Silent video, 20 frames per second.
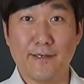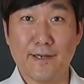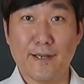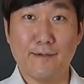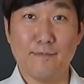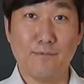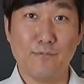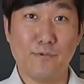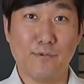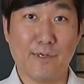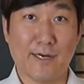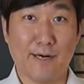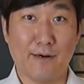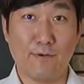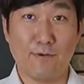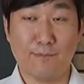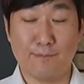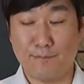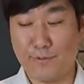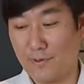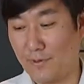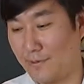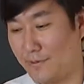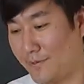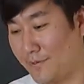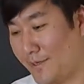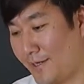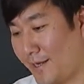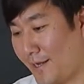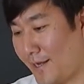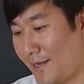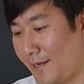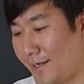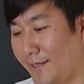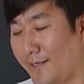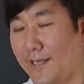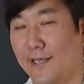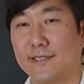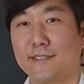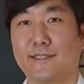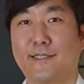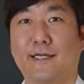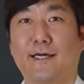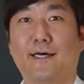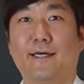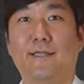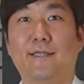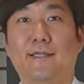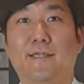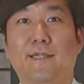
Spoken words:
Nambu iron pot against a